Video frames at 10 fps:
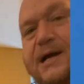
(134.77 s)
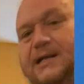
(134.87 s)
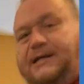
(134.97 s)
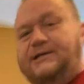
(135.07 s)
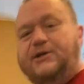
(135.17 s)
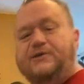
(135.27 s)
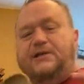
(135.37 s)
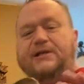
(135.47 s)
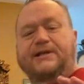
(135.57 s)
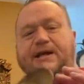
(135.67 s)
I like to use a
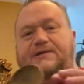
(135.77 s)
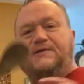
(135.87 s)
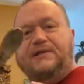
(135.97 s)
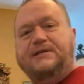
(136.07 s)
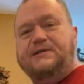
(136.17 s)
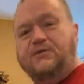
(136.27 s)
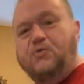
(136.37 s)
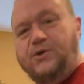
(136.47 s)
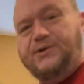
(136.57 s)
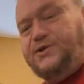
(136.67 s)
nice seasoned
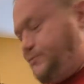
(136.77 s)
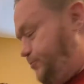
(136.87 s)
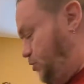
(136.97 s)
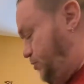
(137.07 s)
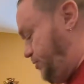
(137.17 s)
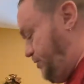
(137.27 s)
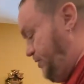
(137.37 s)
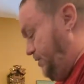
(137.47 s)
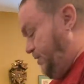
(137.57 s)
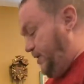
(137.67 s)
wooden spoon.
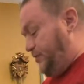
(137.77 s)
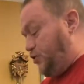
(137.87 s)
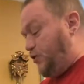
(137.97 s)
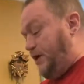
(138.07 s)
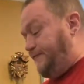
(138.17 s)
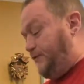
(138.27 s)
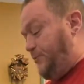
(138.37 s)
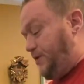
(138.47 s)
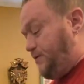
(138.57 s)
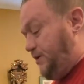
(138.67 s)
It's great for
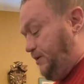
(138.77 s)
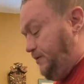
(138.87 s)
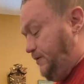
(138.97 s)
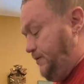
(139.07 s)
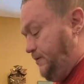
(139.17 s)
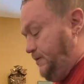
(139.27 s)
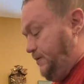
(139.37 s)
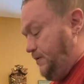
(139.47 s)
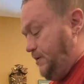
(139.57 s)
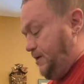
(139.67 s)
mixing.
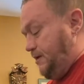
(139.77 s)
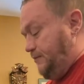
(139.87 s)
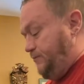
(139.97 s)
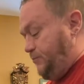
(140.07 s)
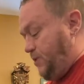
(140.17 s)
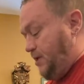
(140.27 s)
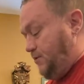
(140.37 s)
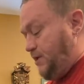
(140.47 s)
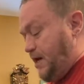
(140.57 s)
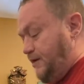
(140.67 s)
It'll
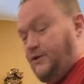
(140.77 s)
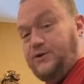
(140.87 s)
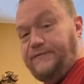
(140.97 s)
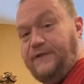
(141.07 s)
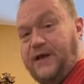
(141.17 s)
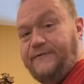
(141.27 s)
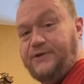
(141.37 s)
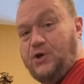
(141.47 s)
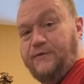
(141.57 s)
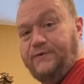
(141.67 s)
carry those flavors
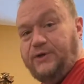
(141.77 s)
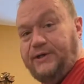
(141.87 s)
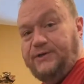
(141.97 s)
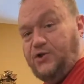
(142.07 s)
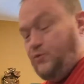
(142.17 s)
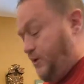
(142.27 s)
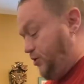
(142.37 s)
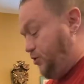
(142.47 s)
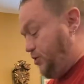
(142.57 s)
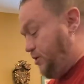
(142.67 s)
over into when
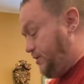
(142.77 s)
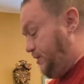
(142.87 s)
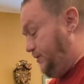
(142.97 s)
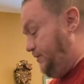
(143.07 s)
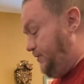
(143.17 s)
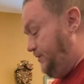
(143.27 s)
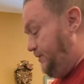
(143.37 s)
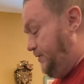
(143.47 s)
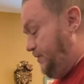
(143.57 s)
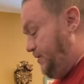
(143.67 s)
you're cooking.
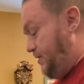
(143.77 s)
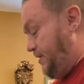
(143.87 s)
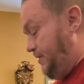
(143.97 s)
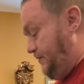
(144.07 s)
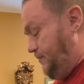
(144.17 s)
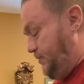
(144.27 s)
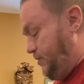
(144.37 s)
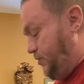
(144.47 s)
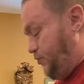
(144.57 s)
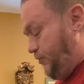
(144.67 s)
All right,
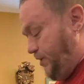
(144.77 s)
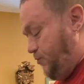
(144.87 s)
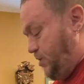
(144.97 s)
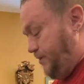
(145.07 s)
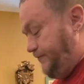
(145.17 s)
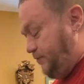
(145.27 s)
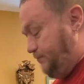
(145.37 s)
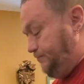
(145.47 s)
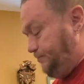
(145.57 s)
so it's really wonderful.